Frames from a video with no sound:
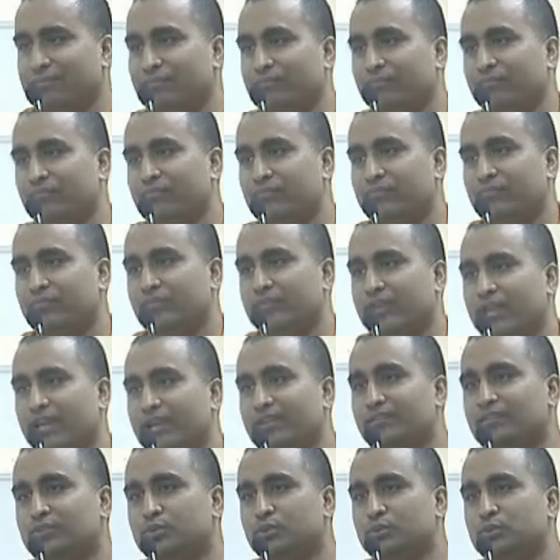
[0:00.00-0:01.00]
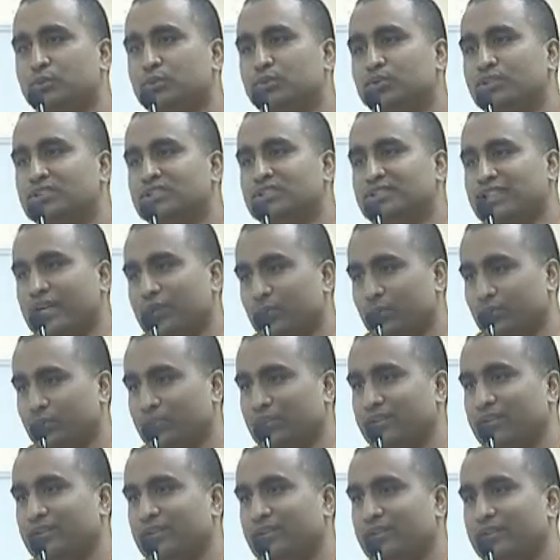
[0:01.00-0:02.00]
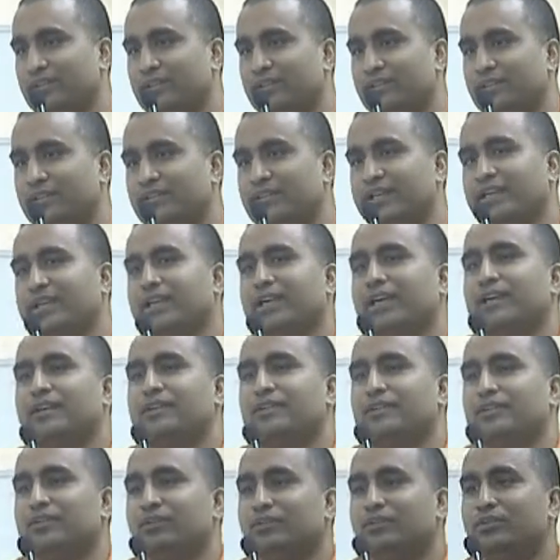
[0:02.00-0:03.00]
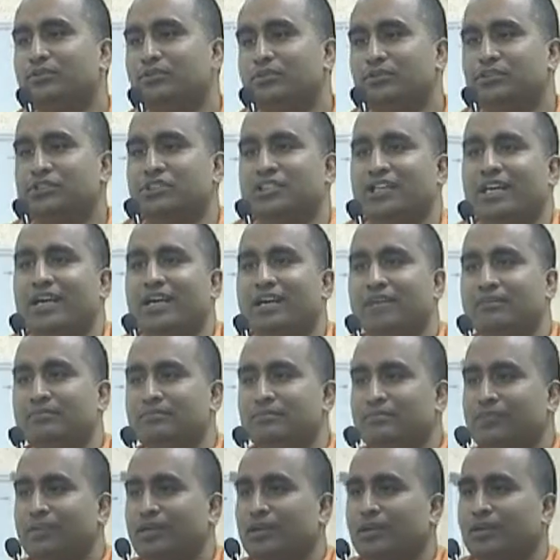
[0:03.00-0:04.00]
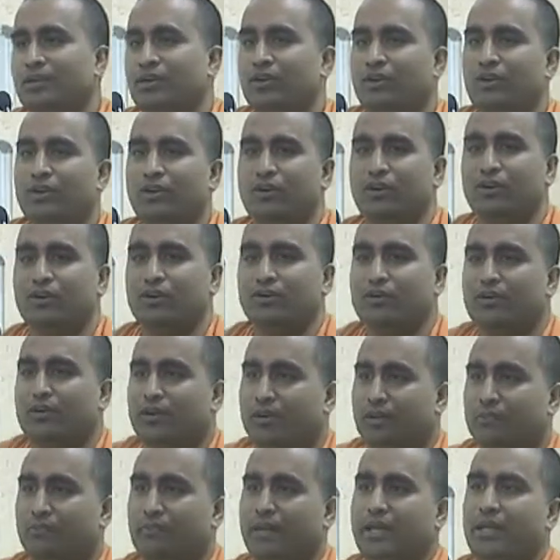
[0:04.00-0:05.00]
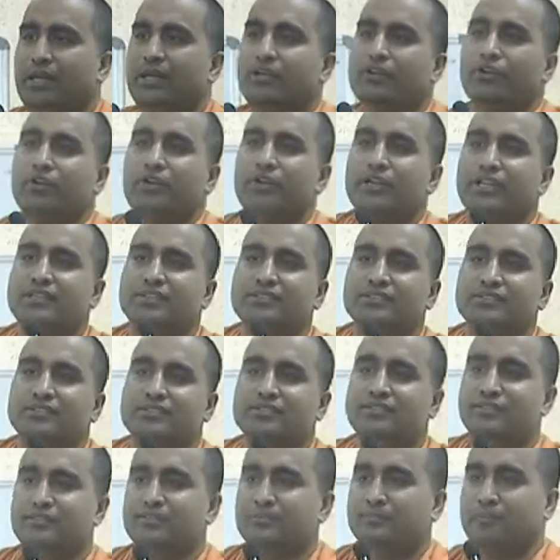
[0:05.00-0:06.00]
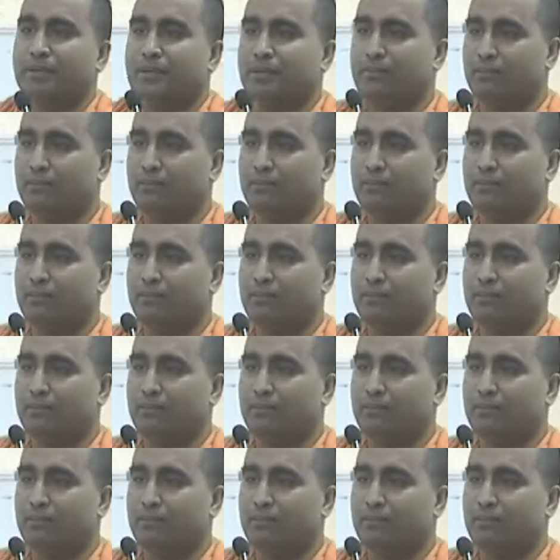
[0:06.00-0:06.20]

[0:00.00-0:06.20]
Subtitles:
and through the sound they can charm or make audiences spellbound.